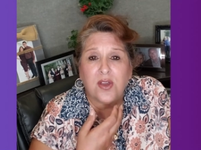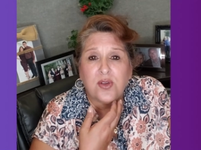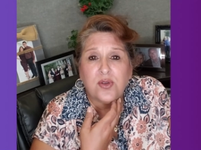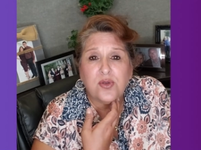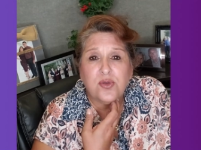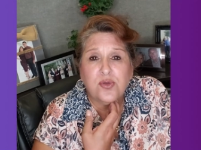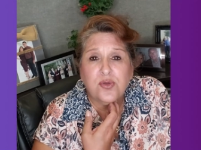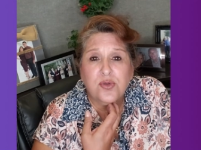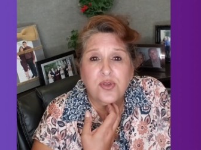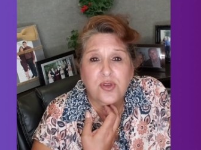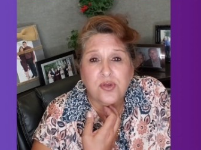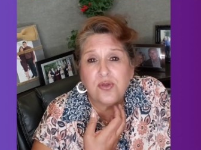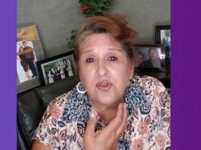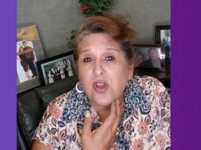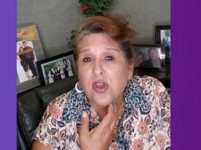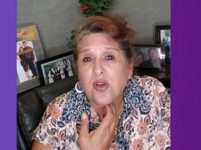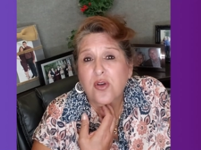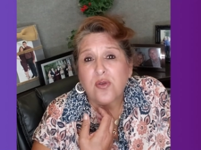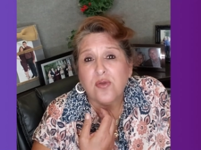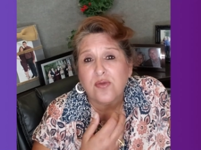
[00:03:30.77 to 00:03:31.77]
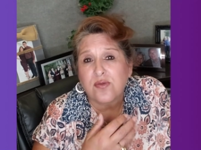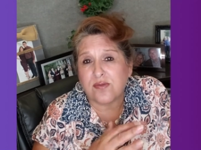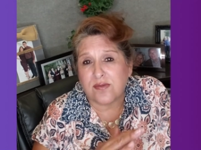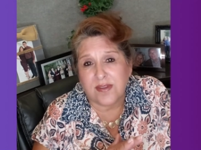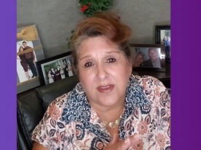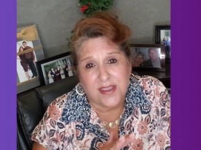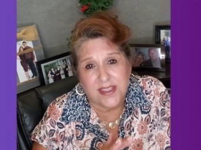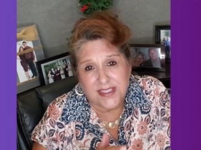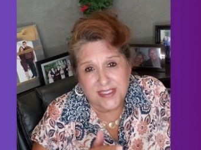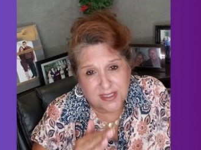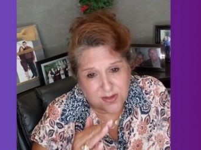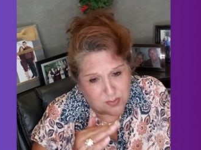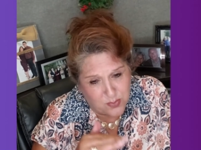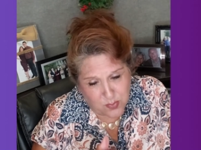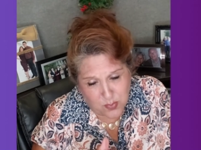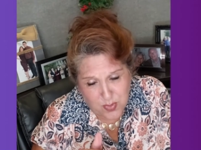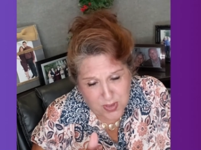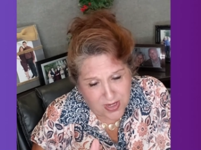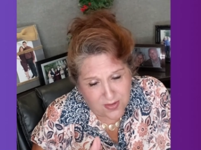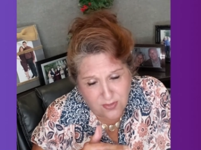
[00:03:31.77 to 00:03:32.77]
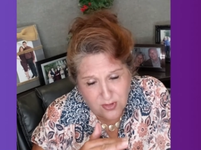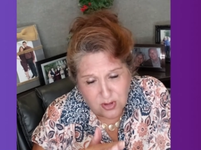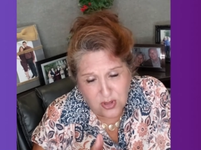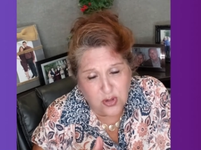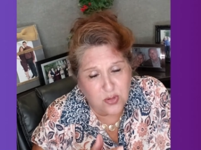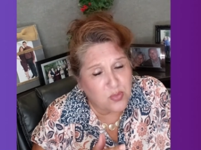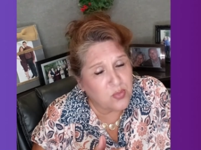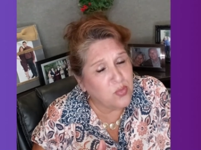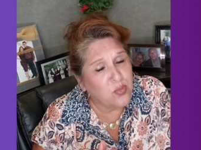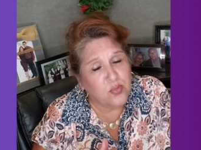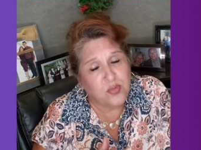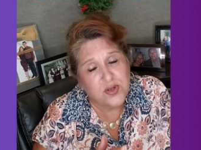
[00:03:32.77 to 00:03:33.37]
who you know it's whatever you